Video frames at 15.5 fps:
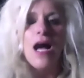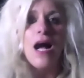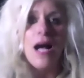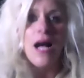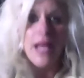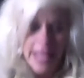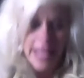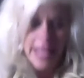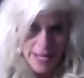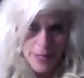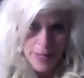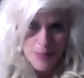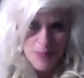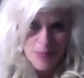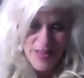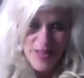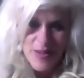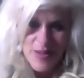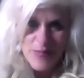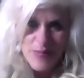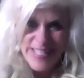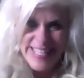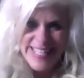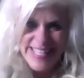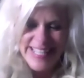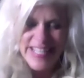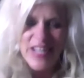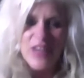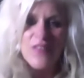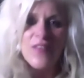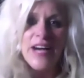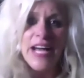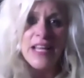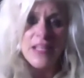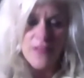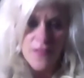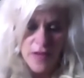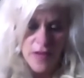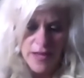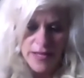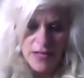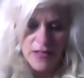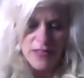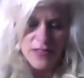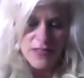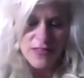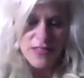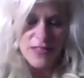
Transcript: I am a being of violet fire.